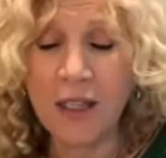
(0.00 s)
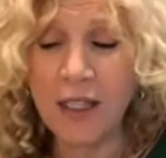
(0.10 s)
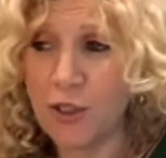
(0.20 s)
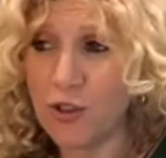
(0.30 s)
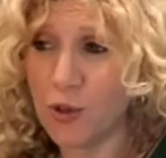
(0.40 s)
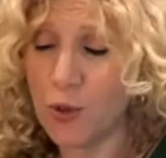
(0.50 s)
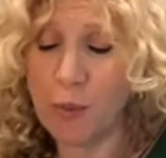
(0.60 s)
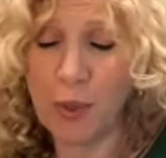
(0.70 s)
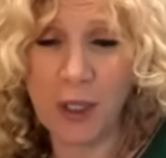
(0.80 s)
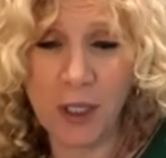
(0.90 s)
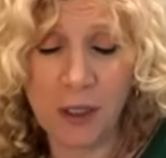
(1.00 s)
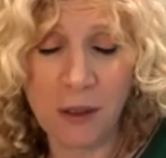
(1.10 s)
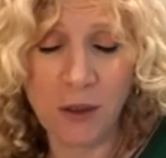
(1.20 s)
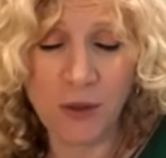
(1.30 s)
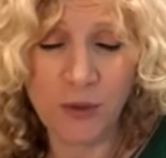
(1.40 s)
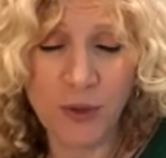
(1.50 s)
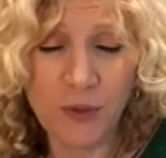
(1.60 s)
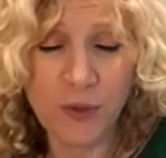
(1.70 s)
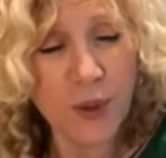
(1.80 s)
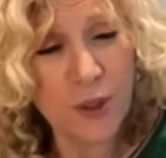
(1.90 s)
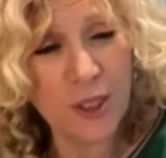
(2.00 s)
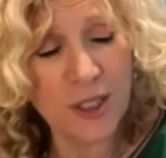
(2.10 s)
the industry was putting in gluten-free food.